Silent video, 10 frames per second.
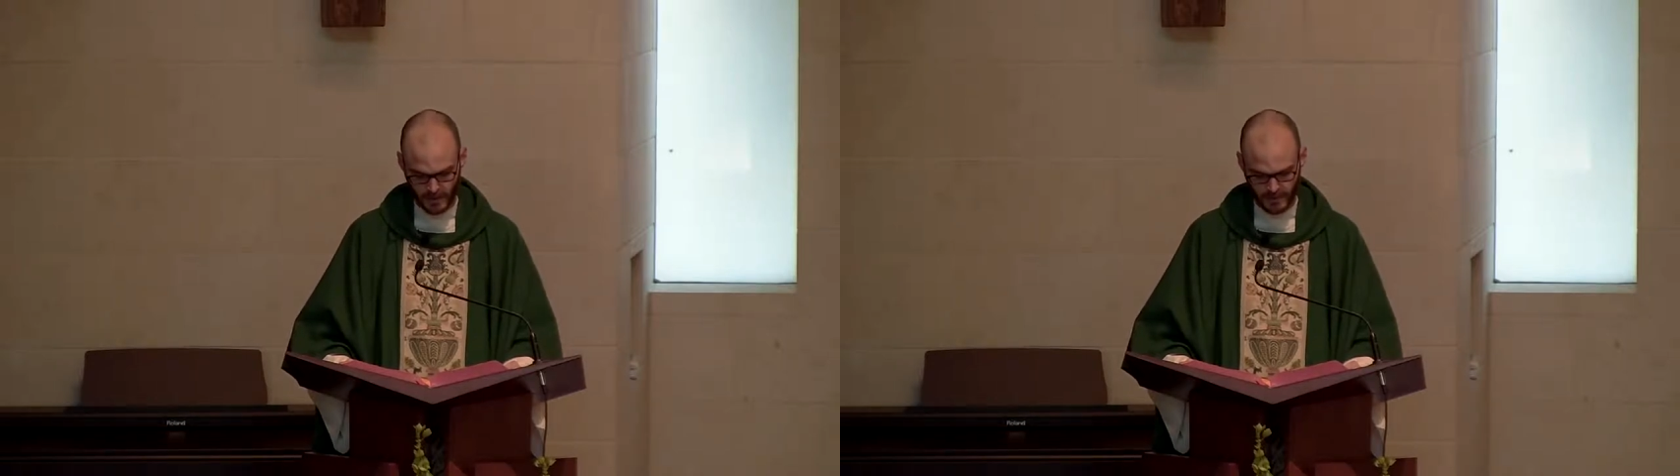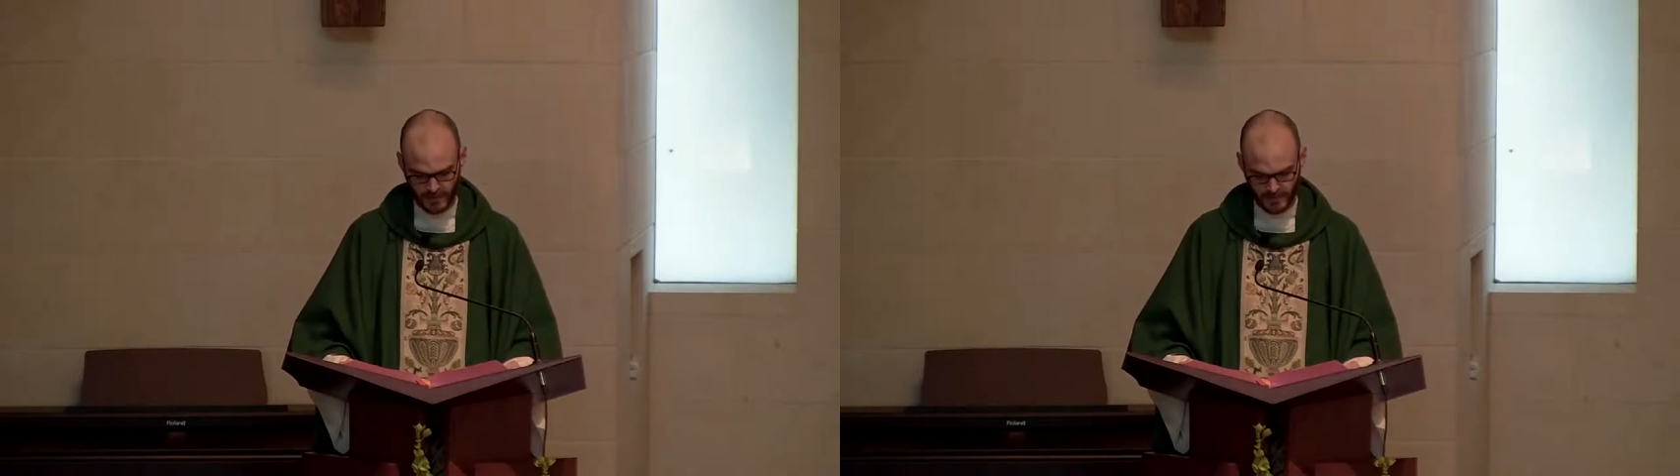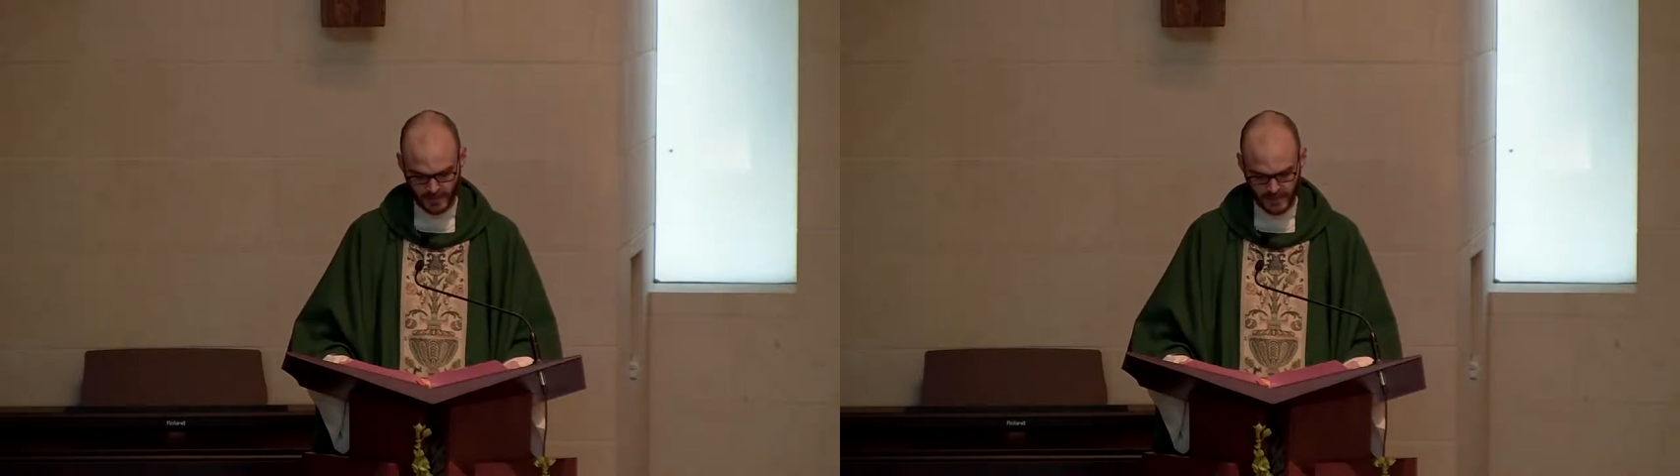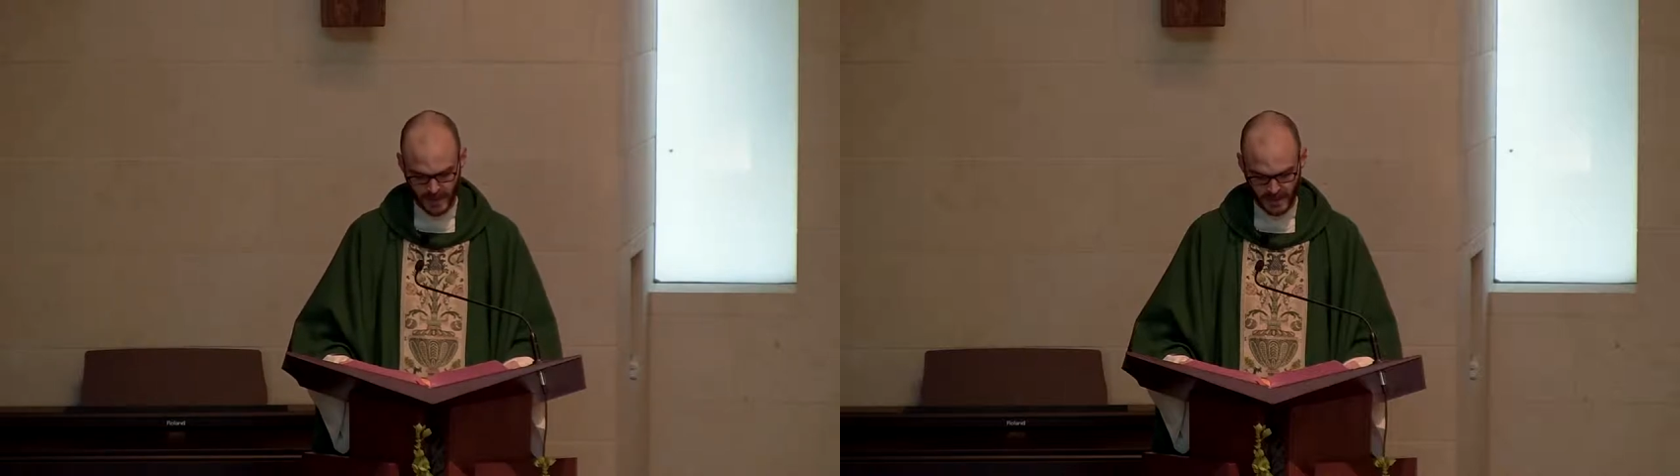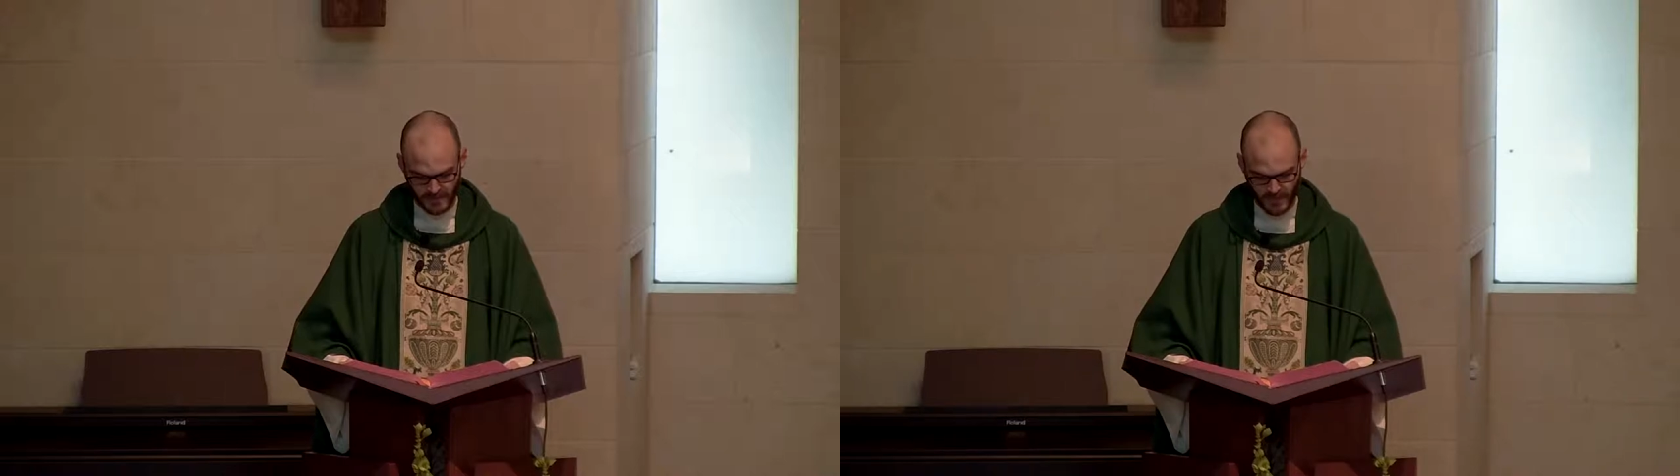The first
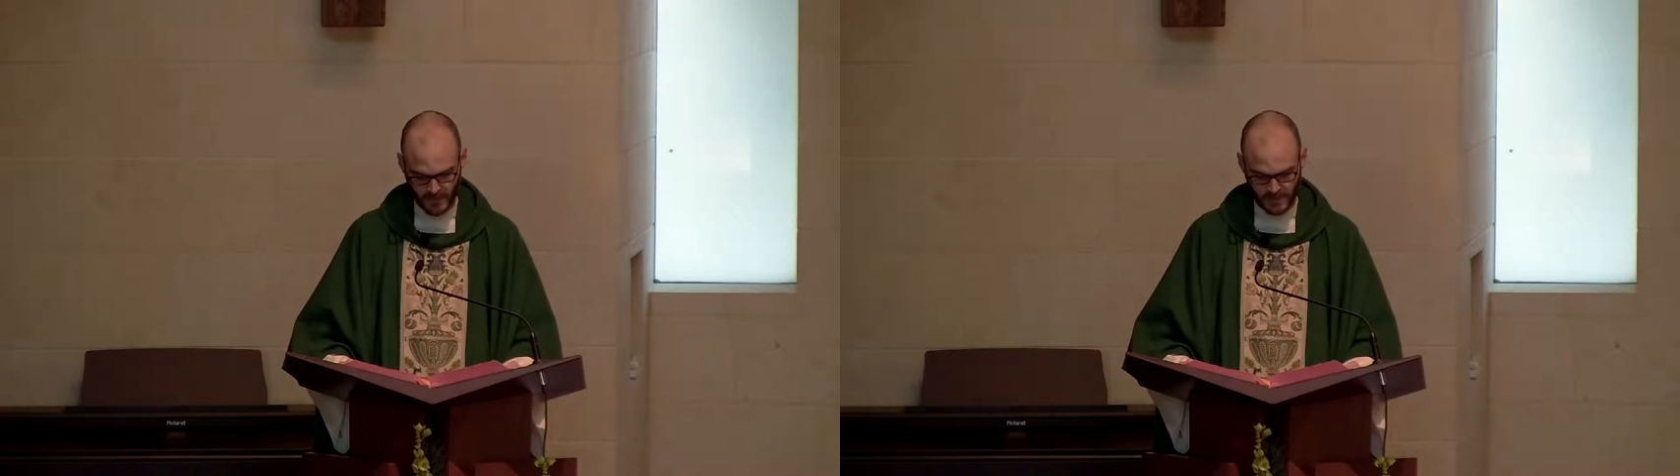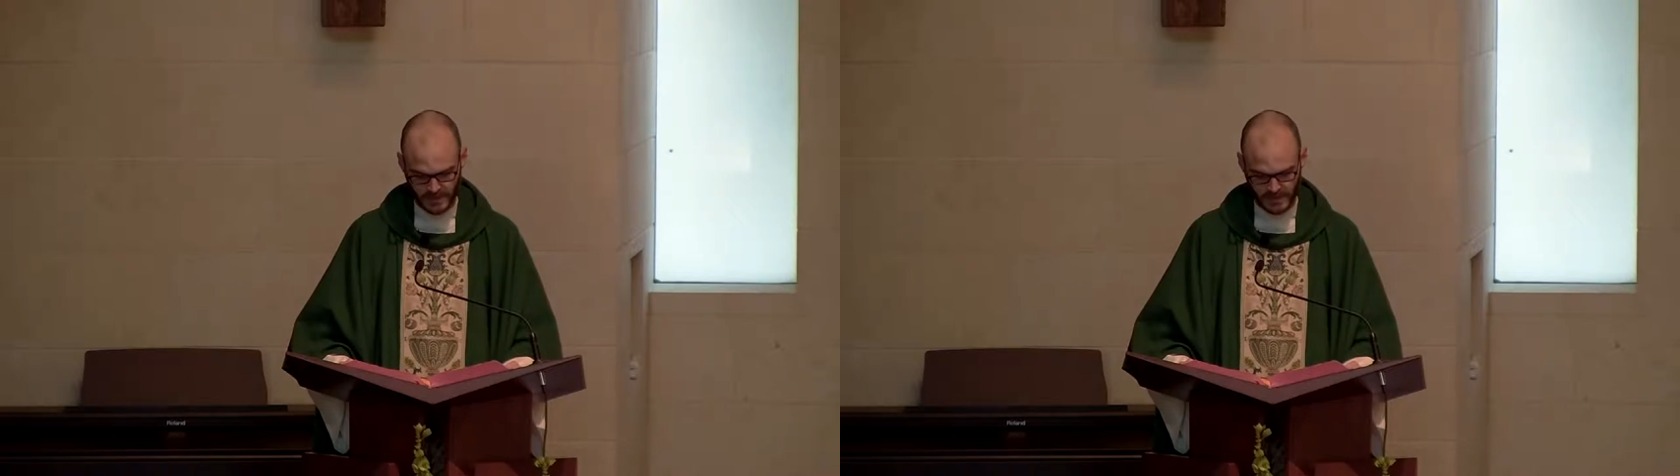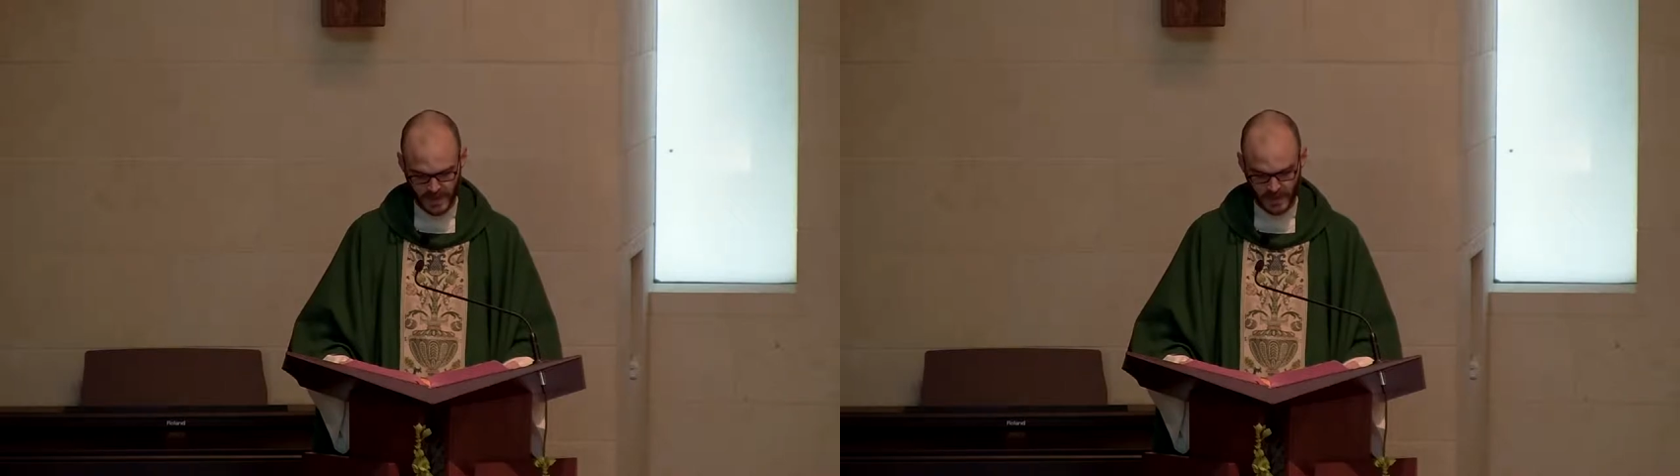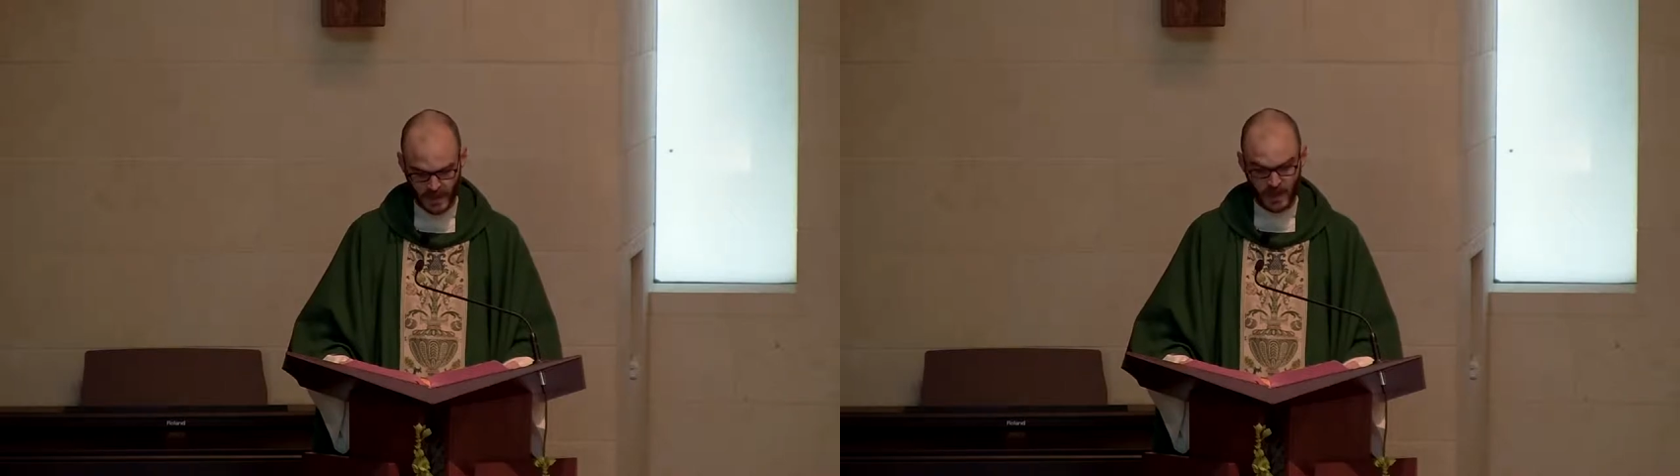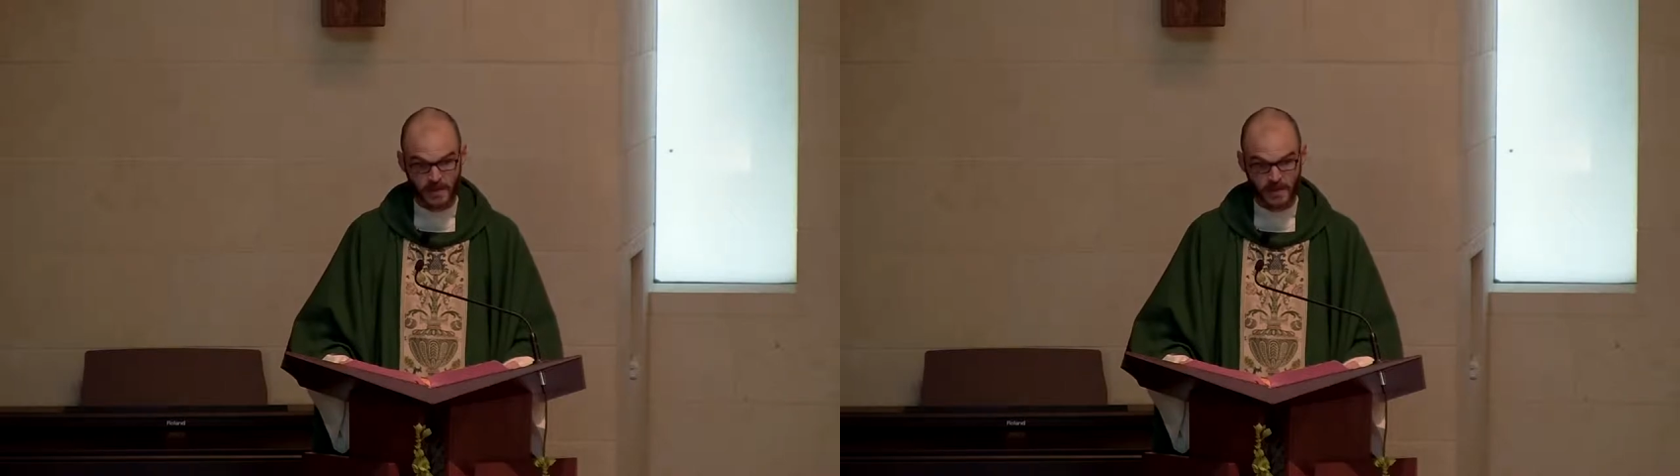came forward and said,